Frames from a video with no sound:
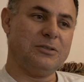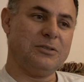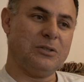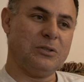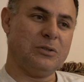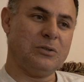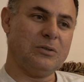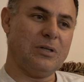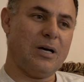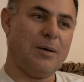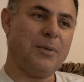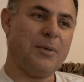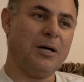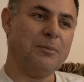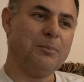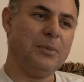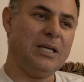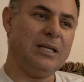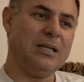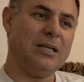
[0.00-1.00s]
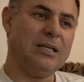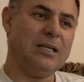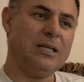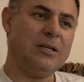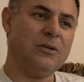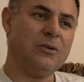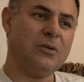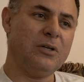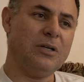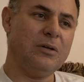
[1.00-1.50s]
so about being a
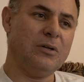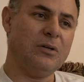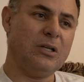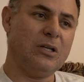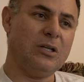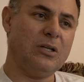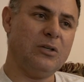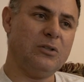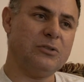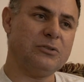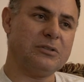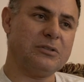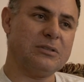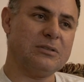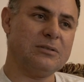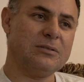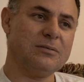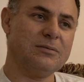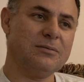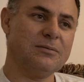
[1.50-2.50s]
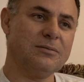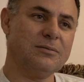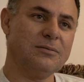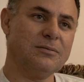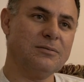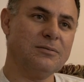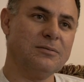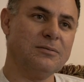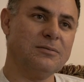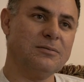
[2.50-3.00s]
year here in Houston,
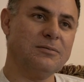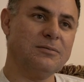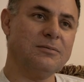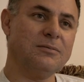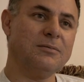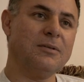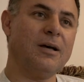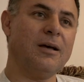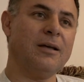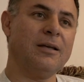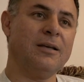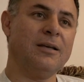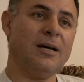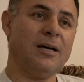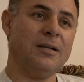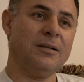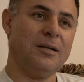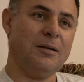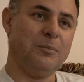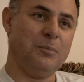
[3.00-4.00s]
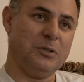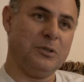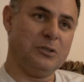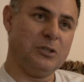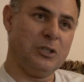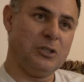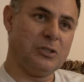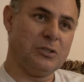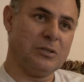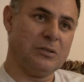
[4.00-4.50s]
I got a
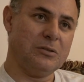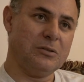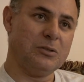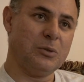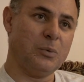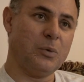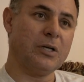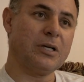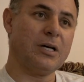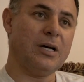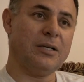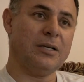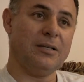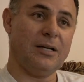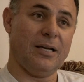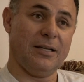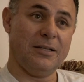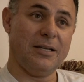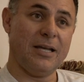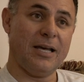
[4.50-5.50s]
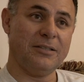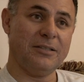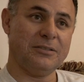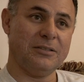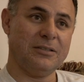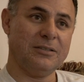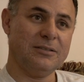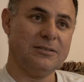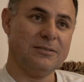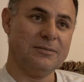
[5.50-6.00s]
position to work out at
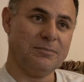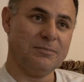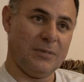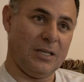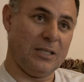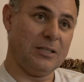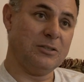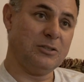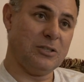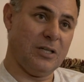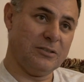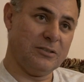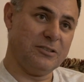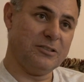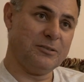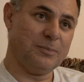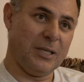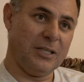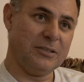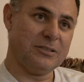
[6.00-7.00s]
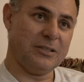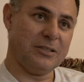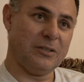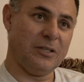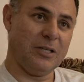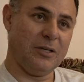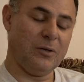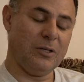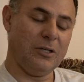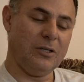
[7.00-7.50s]
NASA, at the Johnson Space Center
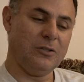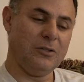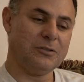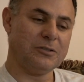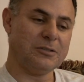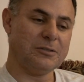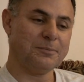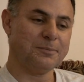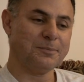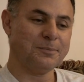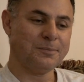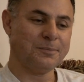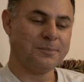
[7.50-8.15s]
here in Houston.